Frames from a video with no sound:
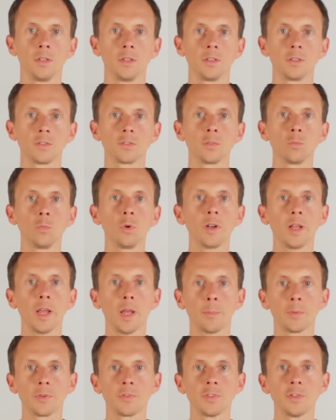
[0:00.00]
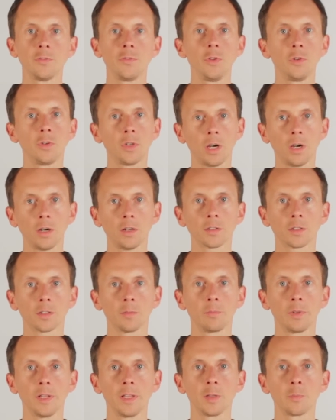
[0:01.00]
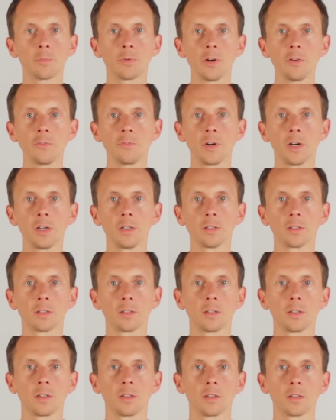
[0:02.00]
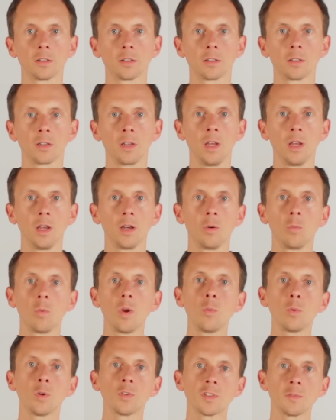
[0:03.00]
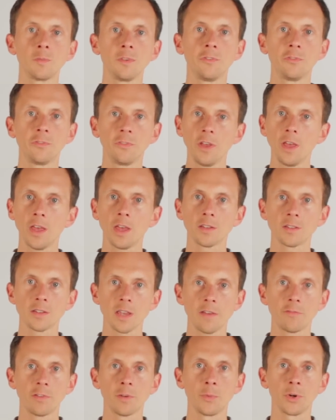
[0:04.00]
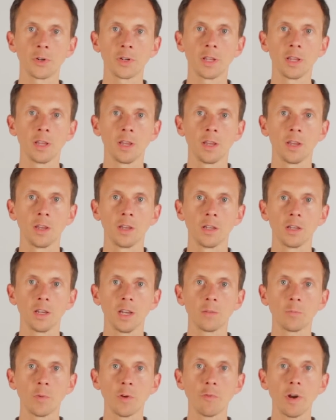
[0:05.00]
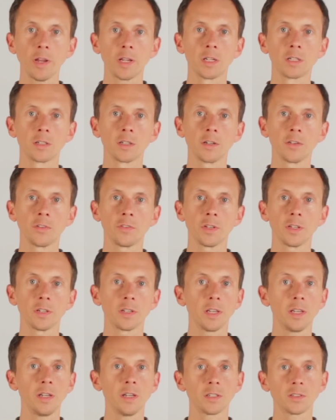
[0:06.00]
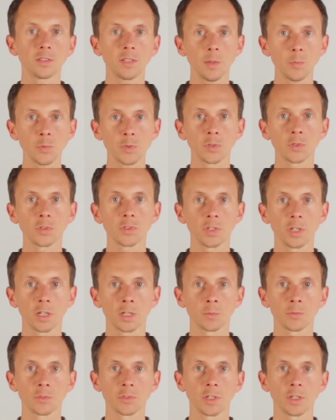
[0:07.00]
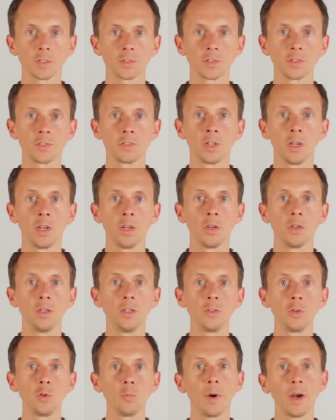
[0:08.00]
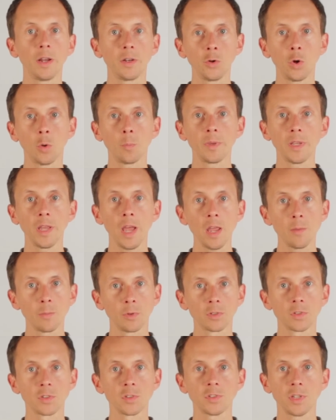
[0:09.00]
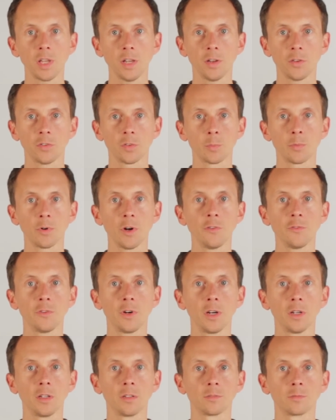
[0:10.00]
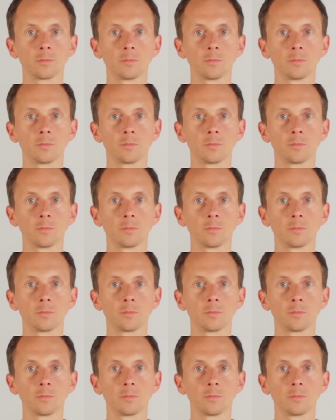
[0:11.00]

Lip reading: So what happens if you can't complete the profile? We want to be fair to everybody, and we recognise that in exceptional circumstances, you might not be able to send us a profile.